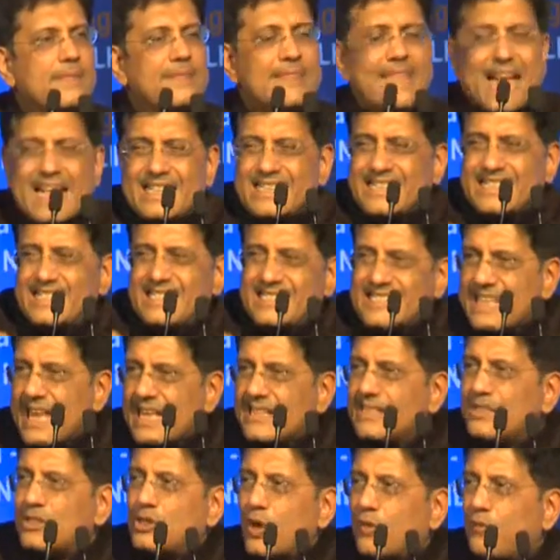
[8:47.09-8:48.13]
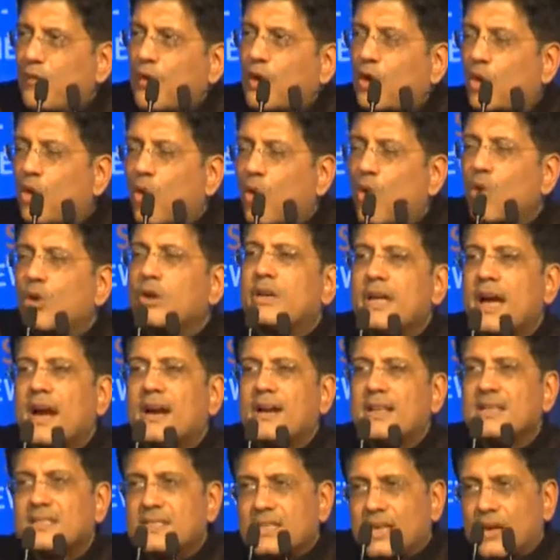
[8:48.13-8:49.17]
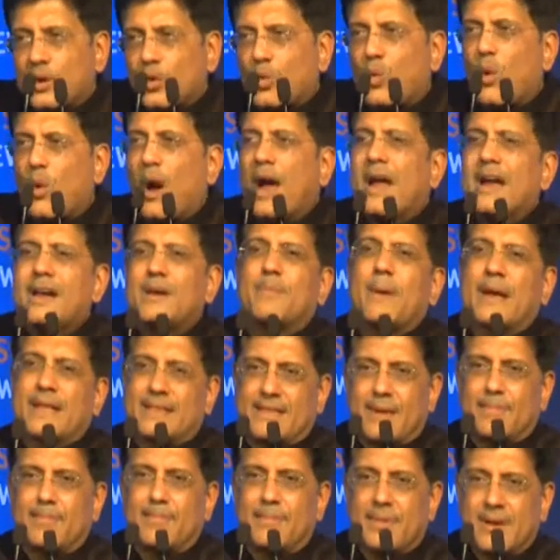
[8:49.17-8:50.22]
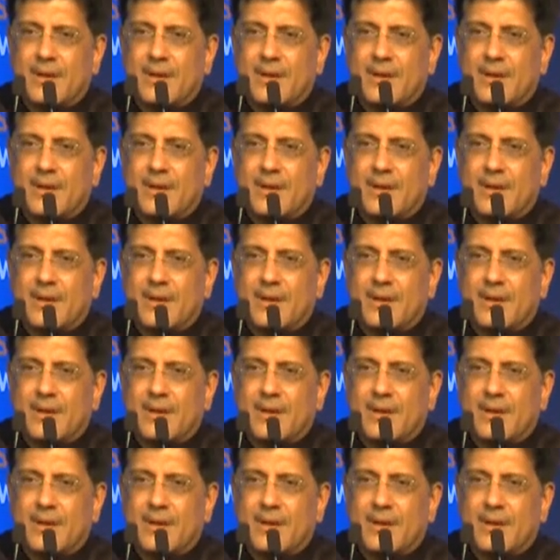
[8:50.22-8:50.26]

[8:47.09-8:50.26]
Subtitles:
That sense of a courtyard is required by them.